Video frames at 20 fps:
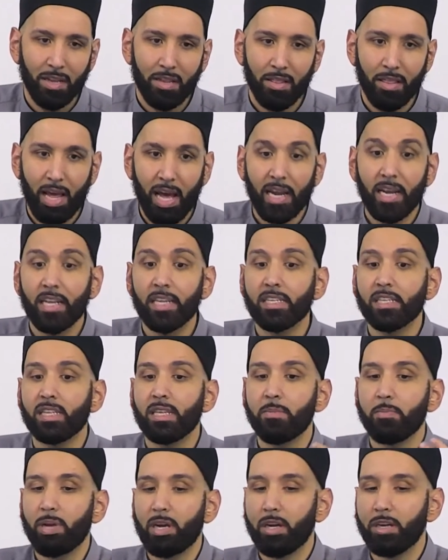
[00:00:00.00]
that is
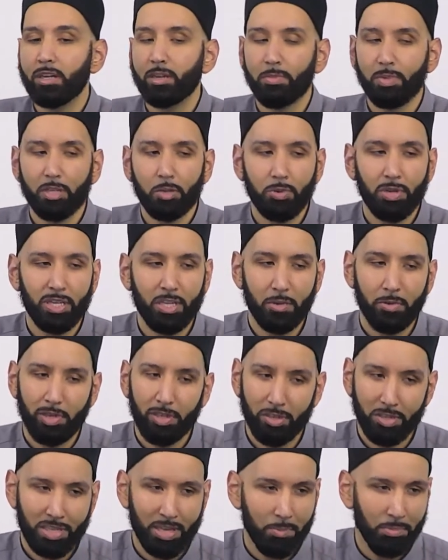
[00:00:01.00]
the barrier between you and
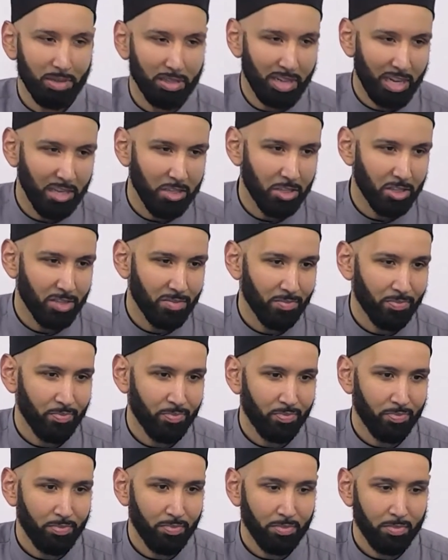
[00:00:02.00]
your
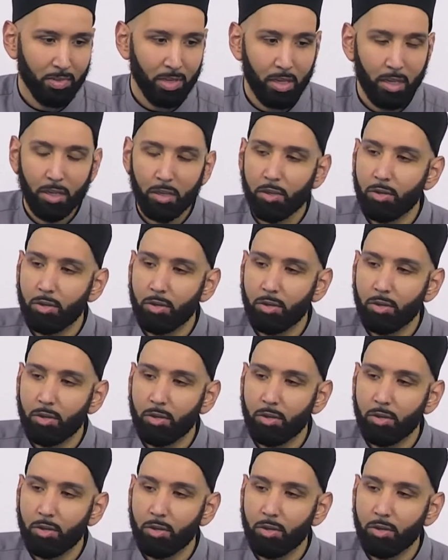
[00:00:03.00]
supplication.